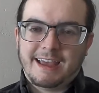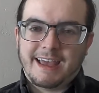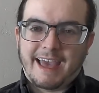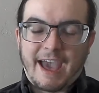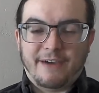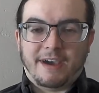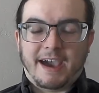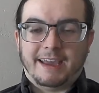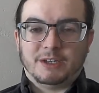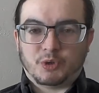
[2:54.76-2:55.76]
Have
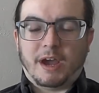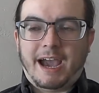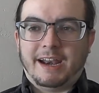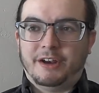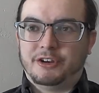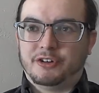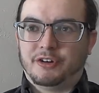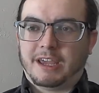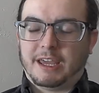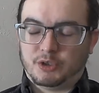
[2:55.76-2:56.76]
I tried under
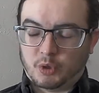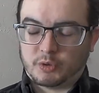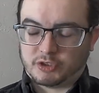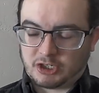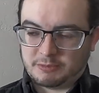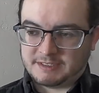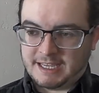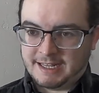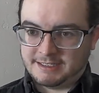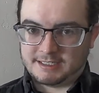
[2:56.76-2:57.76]
a controlled
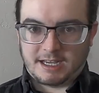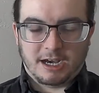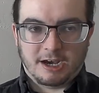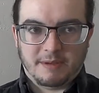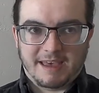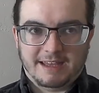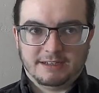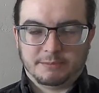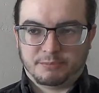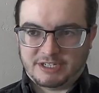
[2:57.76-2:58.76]
circumstance
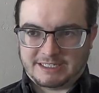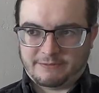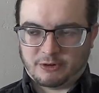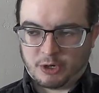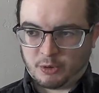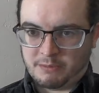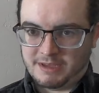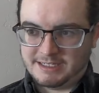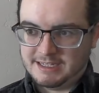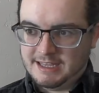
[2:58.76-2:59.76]
and protective
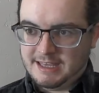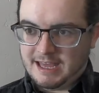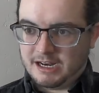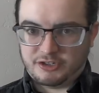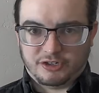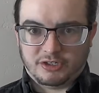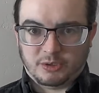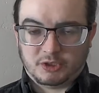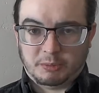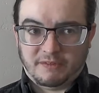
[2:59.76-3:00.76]
equipment and under
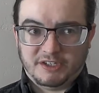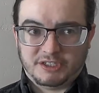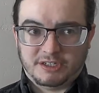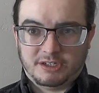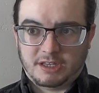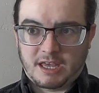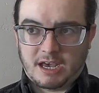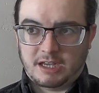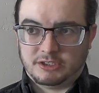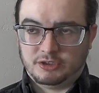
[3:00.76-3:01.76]
adult supervision
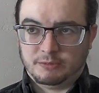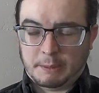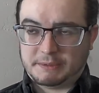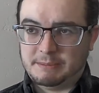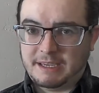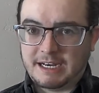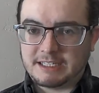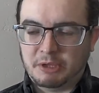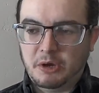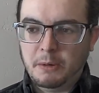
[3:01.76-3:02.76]
to purposely make it
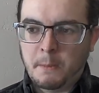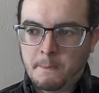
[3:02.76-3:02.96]
explode?